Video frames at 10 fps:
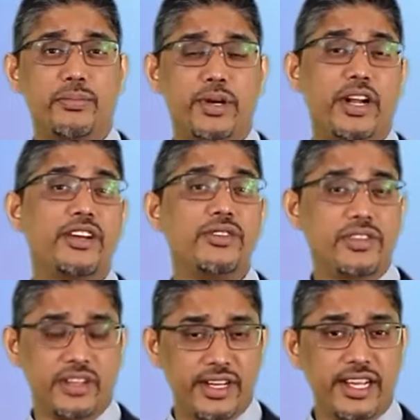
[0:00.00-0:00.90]
prior to
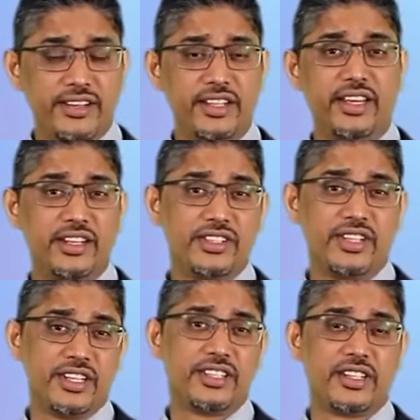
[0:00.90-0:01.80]
conducting any
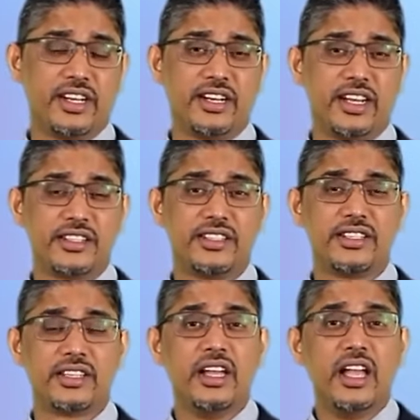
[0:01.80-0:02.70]
statistical
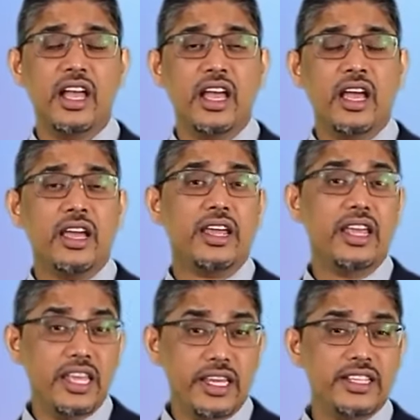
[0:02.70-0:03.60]
analysis
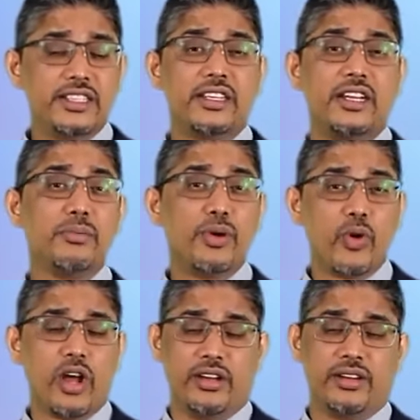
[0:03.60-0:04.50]
is, number
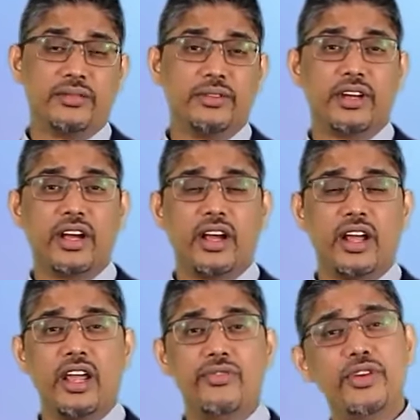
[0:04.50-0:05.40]
one,
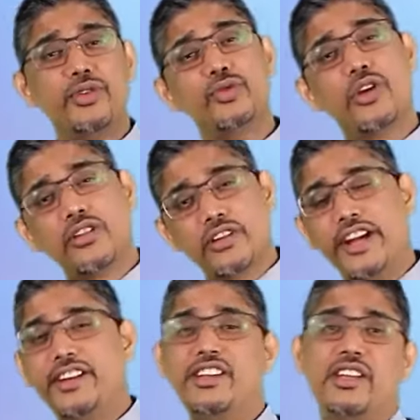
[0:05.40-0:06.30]
if we do not
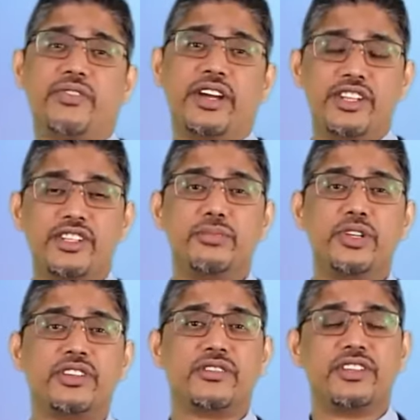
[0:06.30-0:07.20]
identify
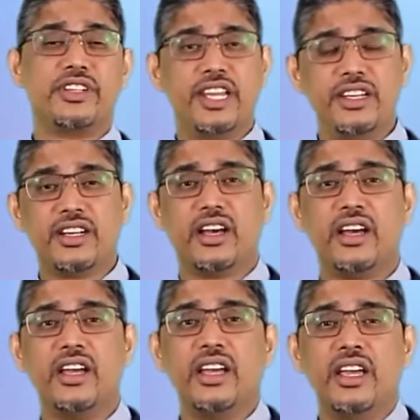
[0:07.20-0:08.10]
distribution of the data,
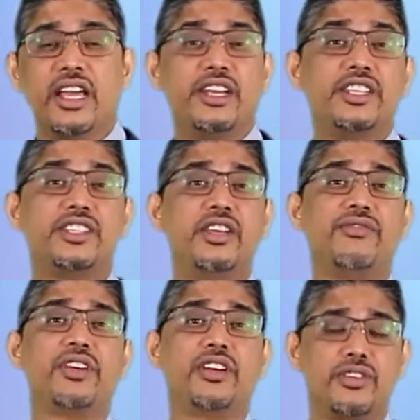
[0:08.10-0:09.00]
it is
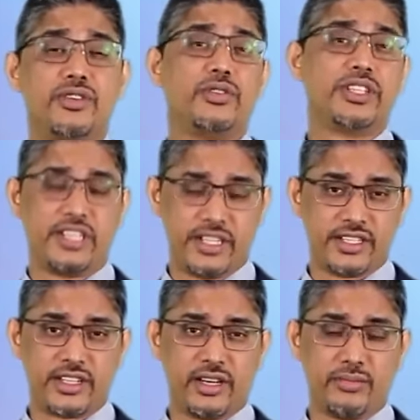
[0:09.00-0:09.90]
difficult to do a
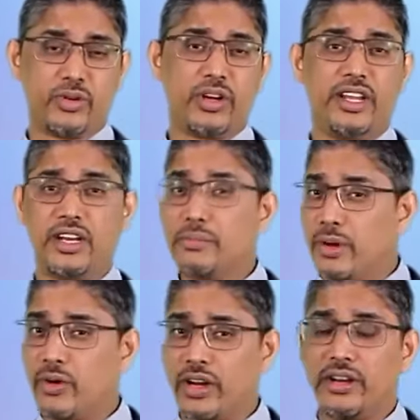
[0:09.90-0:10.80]
statistical modeling, number
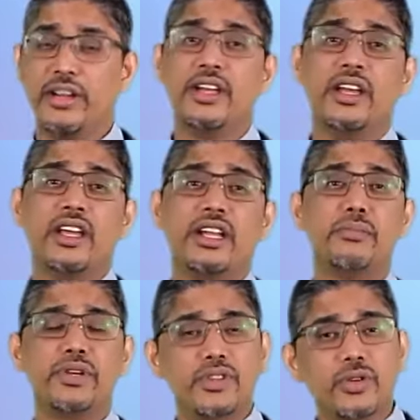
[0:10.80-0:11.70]
one.
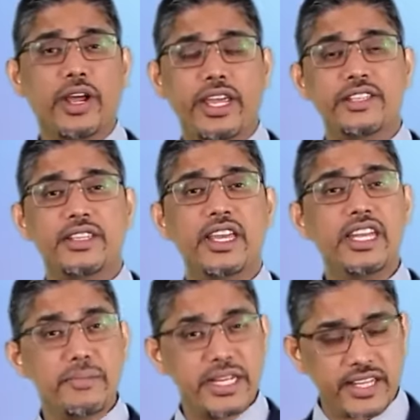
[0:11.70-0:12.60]
Number two is, in a
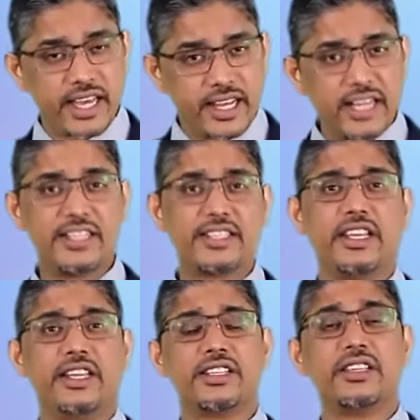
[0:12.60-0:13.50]

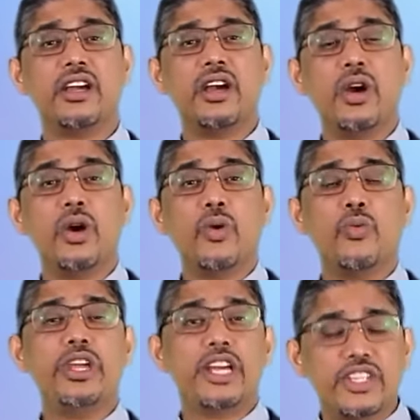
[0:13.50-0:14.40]
meta-analysis,
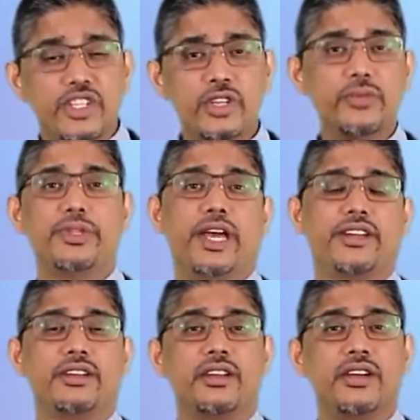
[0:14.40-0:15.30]
we assume
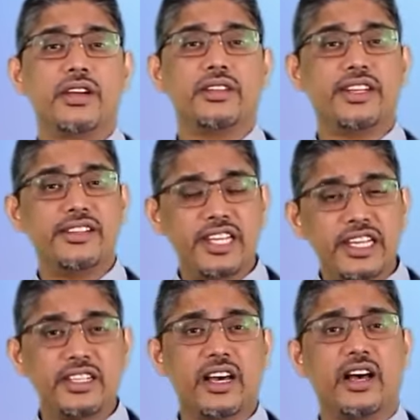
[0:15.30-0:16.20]
that the
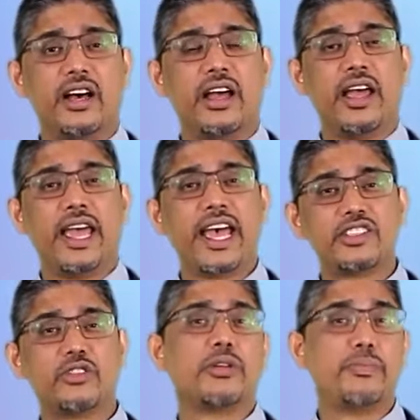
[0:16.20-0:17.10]
data has
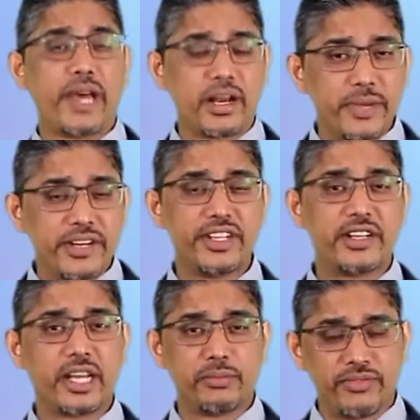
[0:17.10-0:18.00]
got parametric
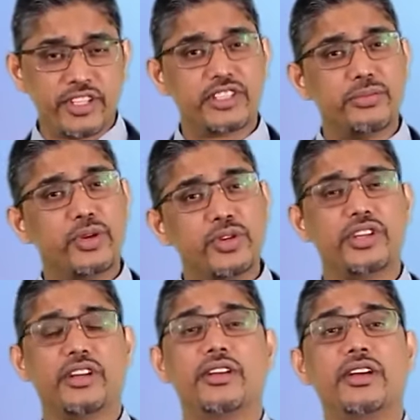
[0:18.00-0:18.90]
type of
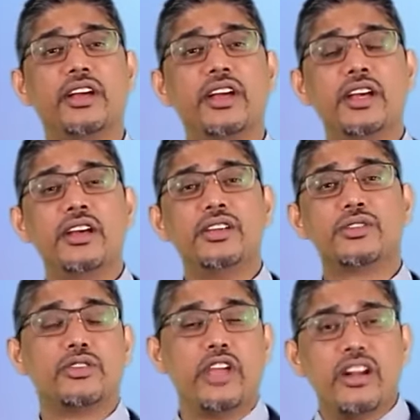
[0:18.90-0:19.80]
distribution.
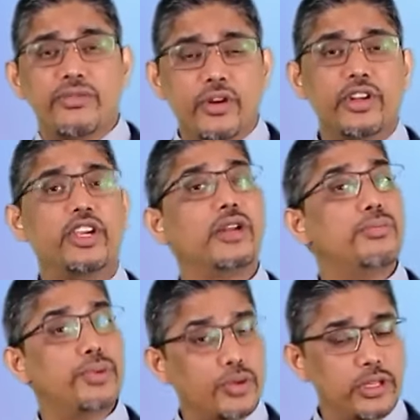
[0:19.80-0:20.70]
So therefore you can
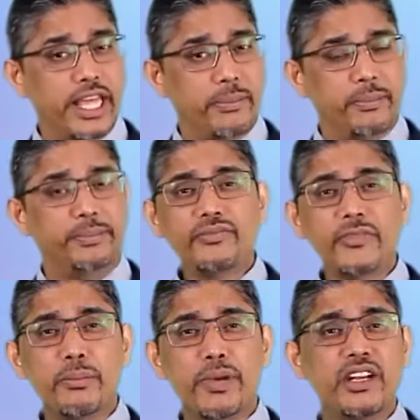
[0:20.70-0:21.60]
pool them.
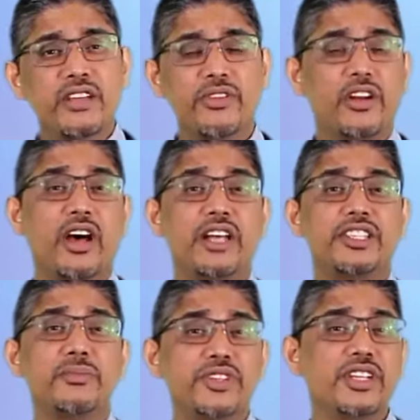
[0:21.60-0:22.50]
But if your
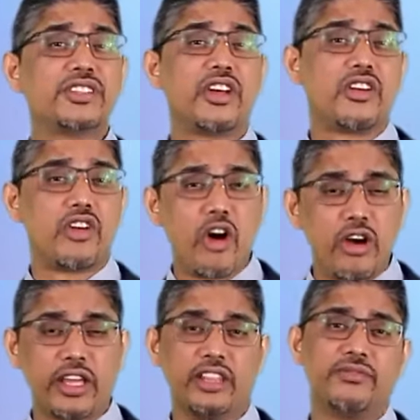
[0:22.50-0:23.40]
assumptions are
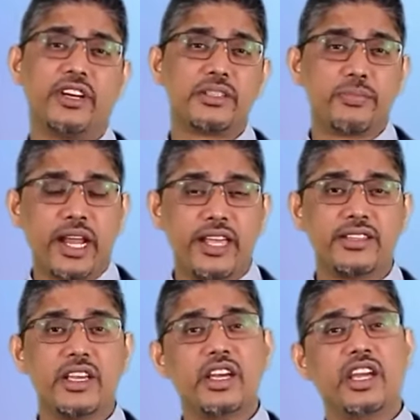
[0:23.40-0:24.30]
wrong in the first
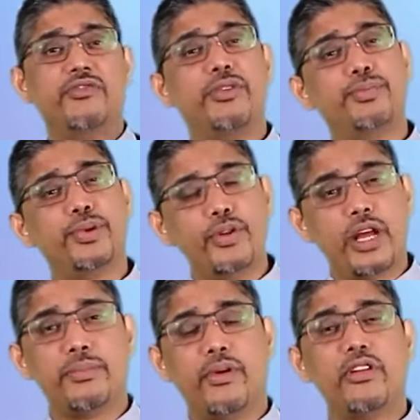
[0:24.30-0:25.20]
place, if you pull
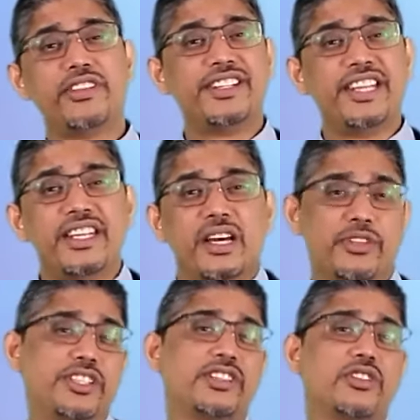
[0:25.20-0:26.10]
up all the data
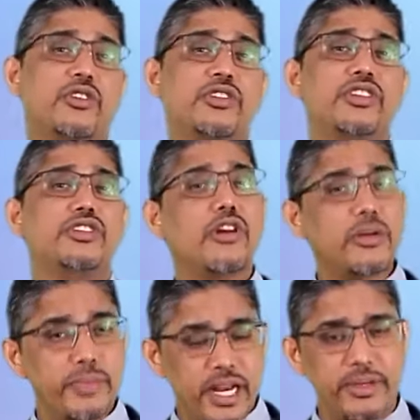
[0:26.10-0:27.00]
which has got
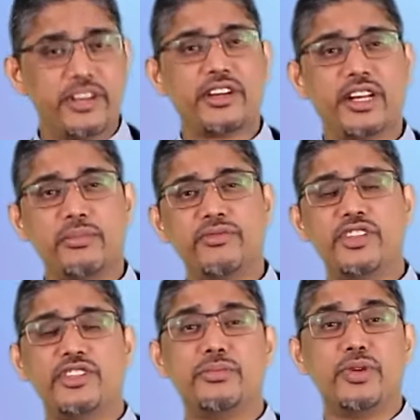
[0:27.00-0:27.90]
non-parametric type of
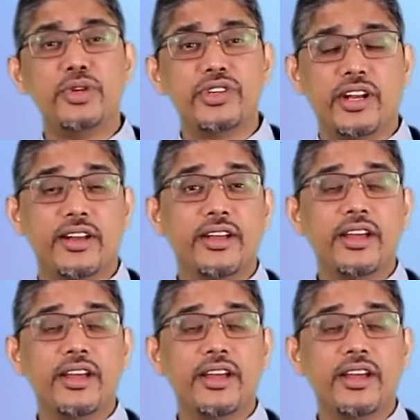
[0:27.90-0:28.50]
distribution,